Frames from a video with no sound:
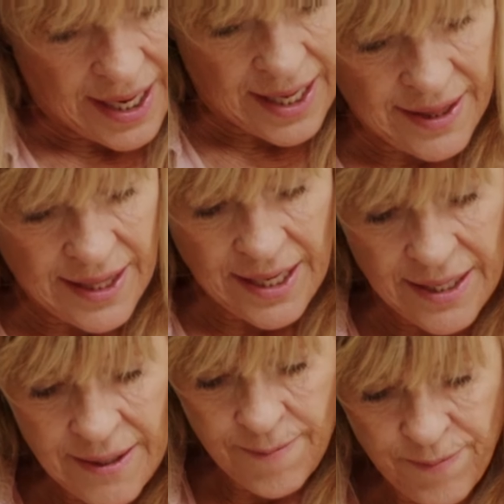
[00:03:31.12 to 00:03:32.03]
and
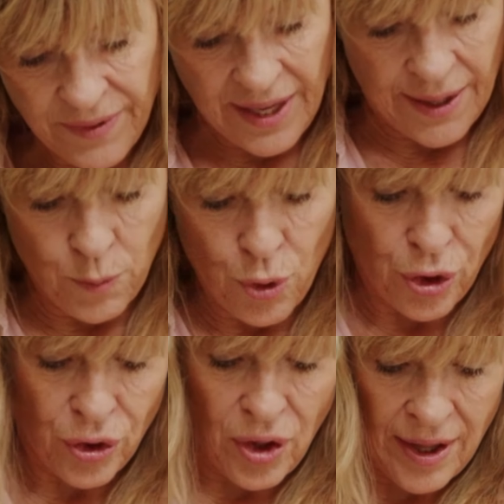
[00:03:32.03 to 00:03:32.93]
then I
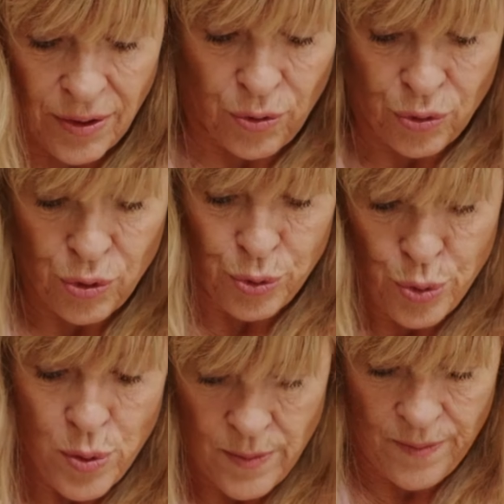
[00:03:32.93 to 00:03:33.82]
work that through.